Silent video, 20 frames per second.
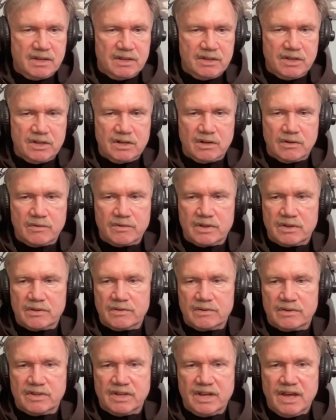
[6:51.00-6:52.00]
in, you know, the
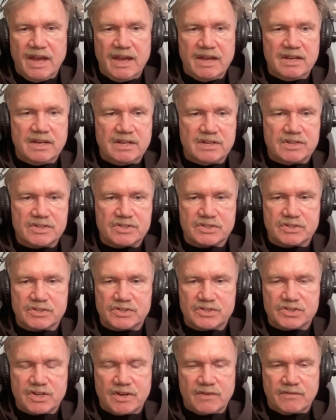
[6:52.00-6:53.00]
80s and the
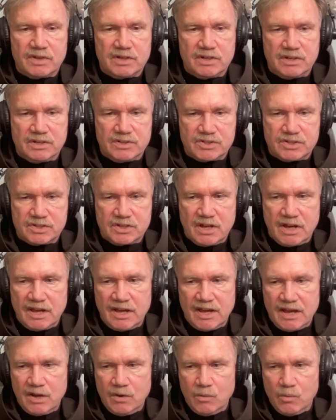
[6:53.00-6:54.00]
70s.
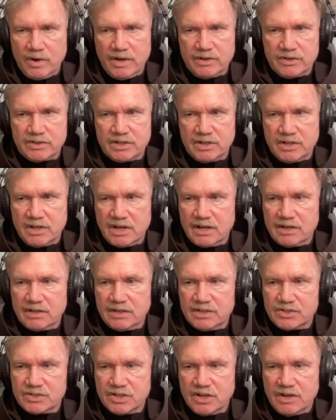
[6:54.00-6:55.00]
I went in
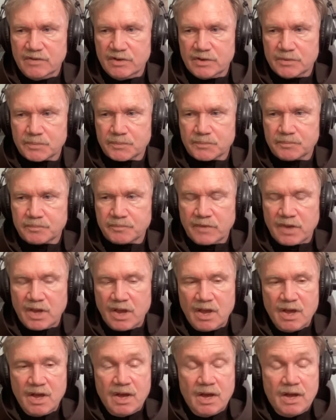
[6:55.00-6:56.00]
97.
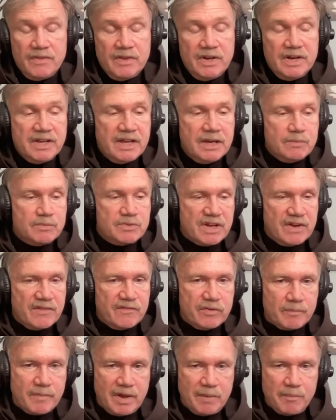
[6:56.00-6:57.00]
And then it came time
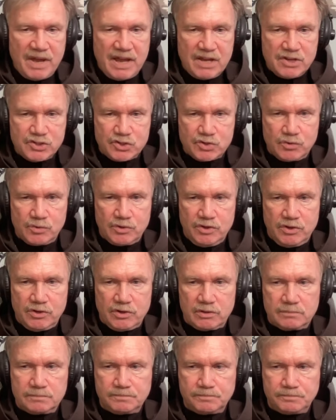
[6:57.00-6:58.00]
for my pastoral
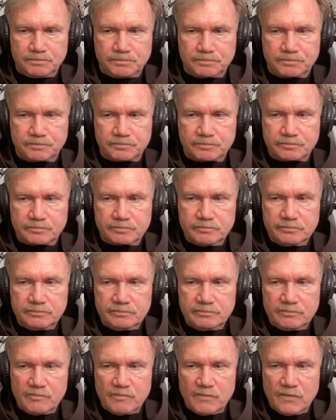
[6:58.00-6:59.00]
year.
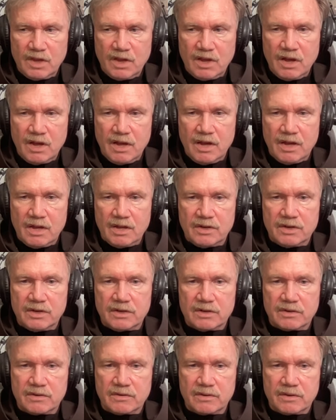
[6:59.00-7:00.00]

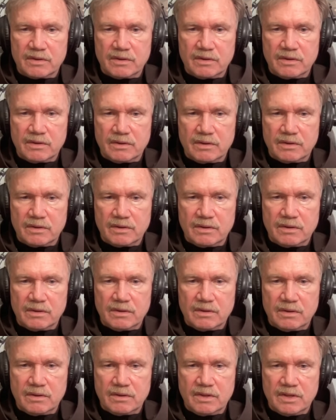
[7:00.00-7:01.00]
And
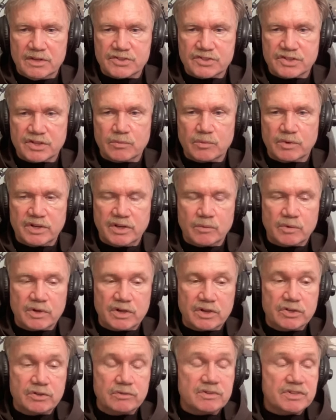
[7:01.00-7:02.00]
they said, what do you want
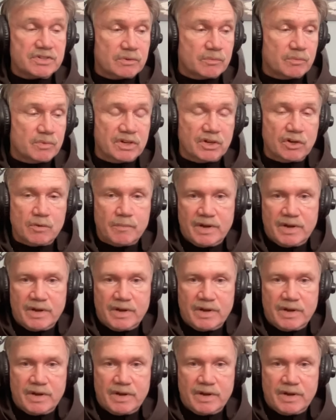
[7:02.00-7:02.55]
to do? I said, I want to go